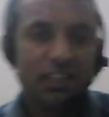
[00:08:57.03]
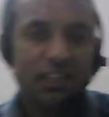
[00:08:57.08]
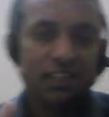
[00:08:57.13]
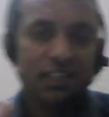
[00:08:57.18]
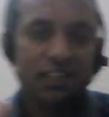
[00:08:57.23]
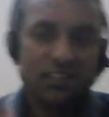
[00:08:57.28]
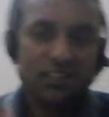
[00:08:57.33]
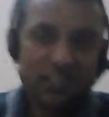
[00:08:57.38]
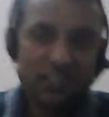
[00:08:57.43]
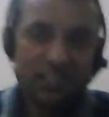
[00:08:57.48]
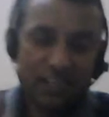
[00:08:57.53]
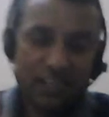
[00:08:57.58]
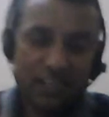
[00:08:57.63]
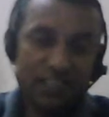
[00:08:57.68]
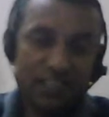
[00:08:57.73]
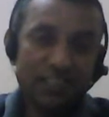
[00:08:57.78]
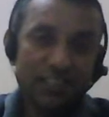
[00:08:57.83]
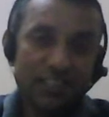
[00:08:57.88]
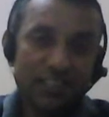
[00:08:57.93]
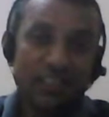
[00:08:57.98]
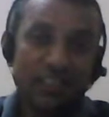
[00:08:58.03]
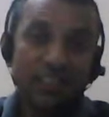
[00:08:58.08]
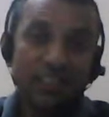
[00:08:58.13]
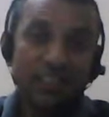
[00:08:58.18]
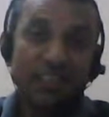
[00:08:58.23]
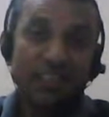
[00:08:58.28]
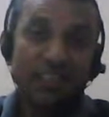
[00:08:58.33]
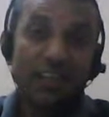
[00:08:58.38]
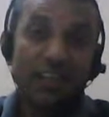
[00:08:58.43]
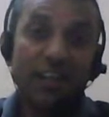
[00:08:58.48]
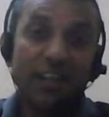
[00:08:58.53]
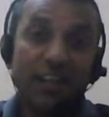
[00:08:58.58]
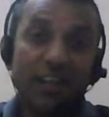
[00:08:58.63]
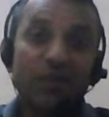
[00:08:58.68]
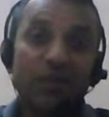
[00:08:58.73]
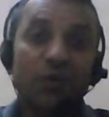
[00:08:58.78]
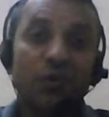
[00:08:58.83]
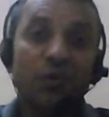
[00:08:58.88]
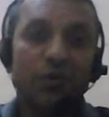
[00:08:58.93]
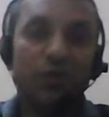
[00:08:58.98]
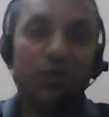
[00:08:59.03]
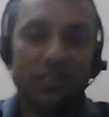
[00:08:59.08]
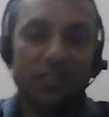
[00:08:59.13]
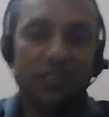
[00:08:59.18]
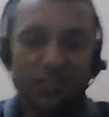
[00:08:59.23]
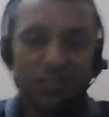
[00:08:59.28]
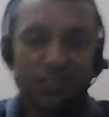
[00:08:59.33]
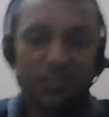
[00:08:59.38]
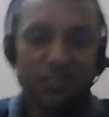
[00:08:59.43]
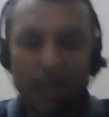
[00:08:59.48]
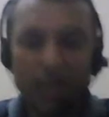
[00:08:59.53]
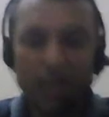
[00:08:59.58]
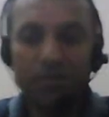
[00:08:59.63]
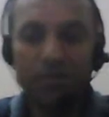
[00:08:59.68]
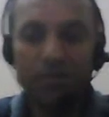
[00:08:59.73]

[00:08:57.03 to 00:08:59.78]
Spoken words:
Stretch and hold. I am